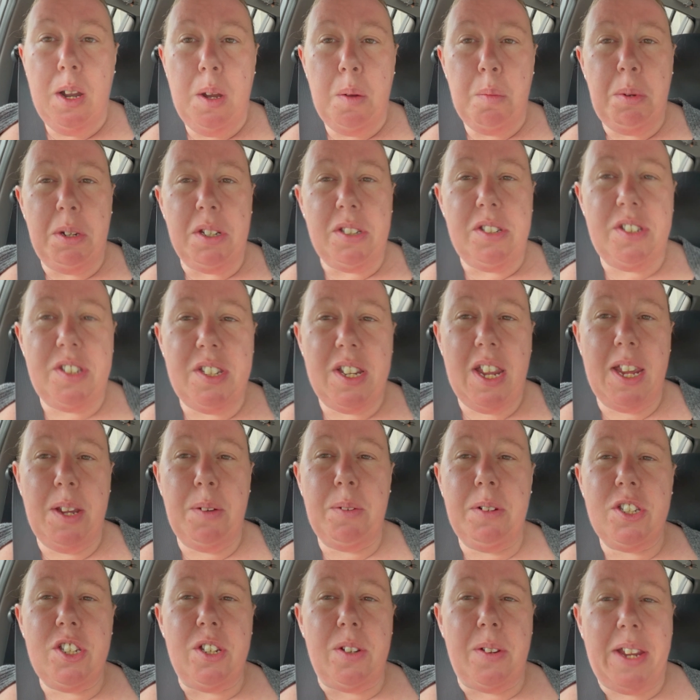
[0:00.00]
But today
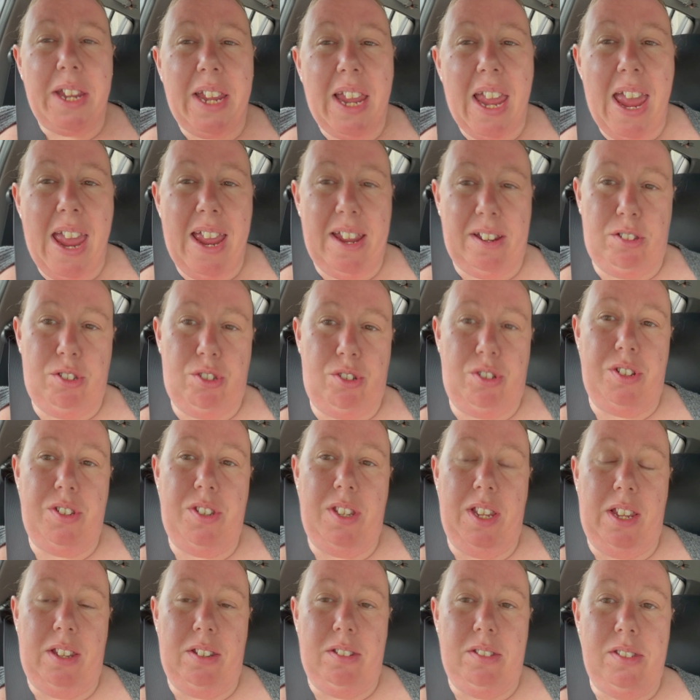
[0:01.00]
we're doing extra
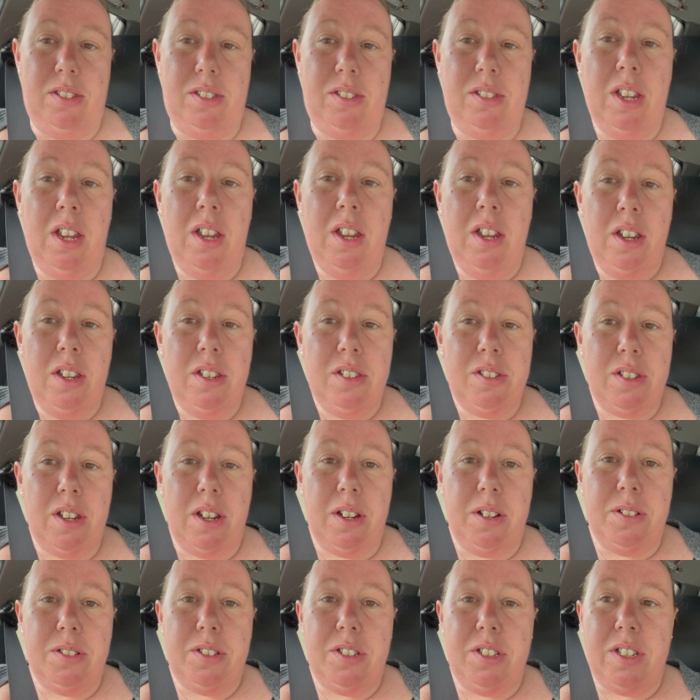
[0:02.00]
things.
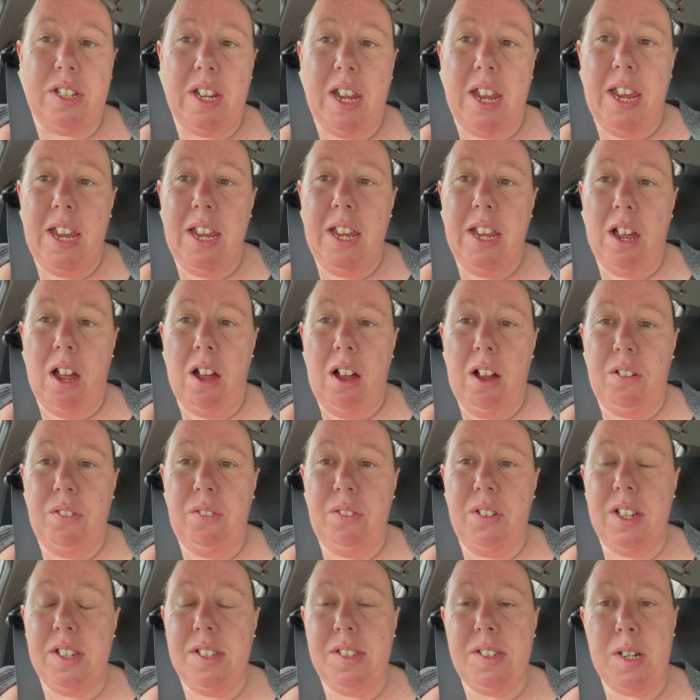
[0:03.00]
So today our
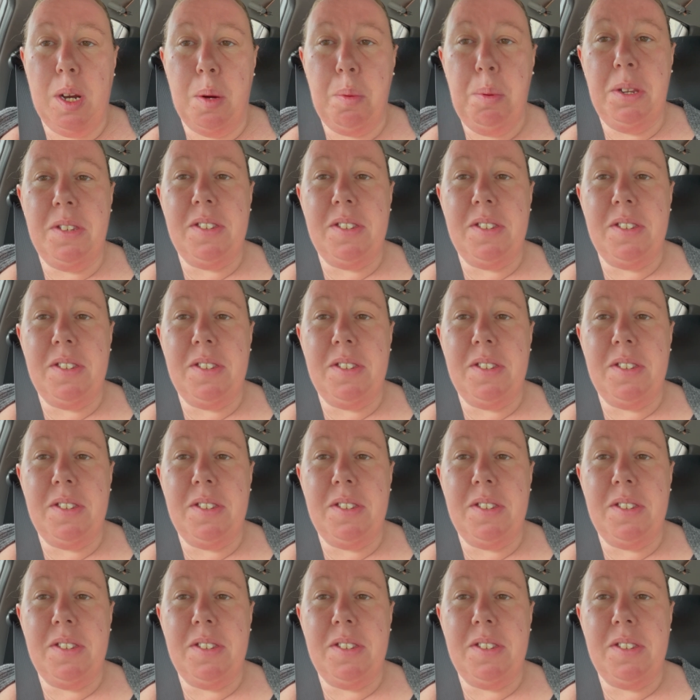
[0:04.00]
first stop